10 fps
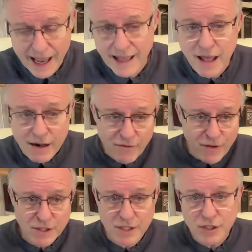And then
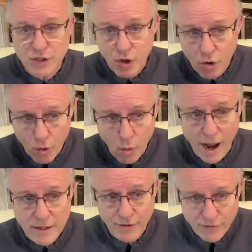physics is
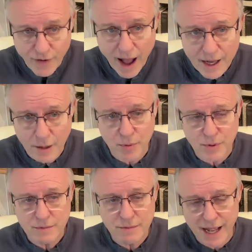
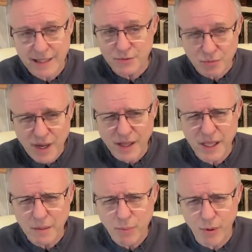quantifiable. That's
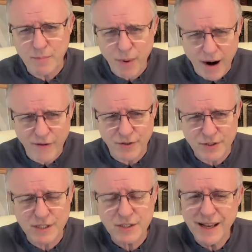really an important part of
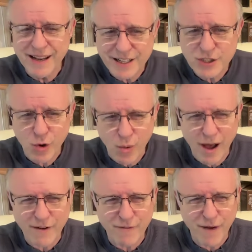physics. It's
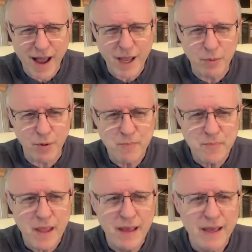quantifiable.
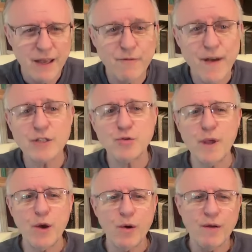In fact,
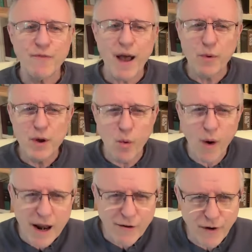we
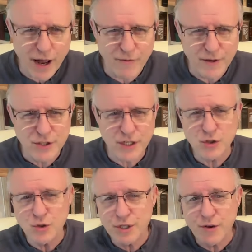quantify
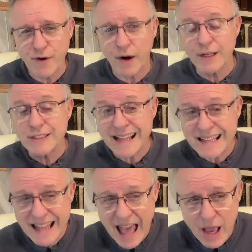physics using various
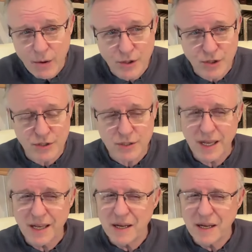languages.